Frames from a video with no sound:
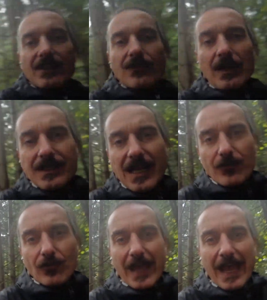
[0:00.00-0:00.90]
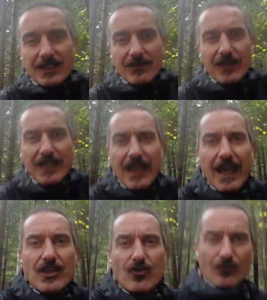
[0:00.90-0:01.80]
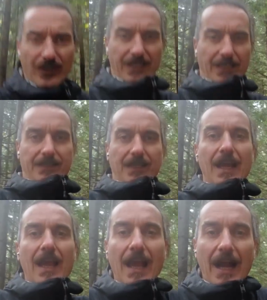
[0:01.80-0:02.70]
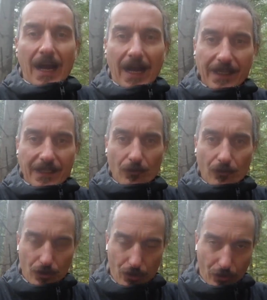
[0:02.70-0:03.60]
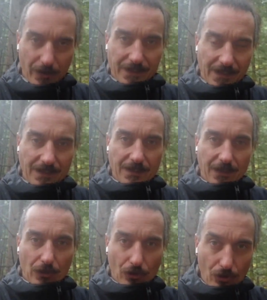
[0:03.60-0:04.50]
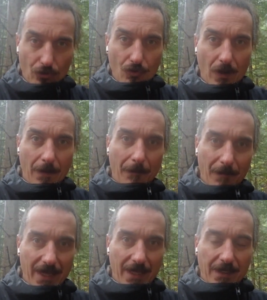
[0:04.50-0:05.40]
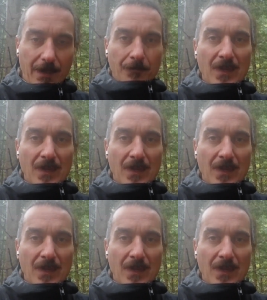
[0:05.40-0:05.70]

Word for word: as well as how you actively engage with it, i.e., what choices you make.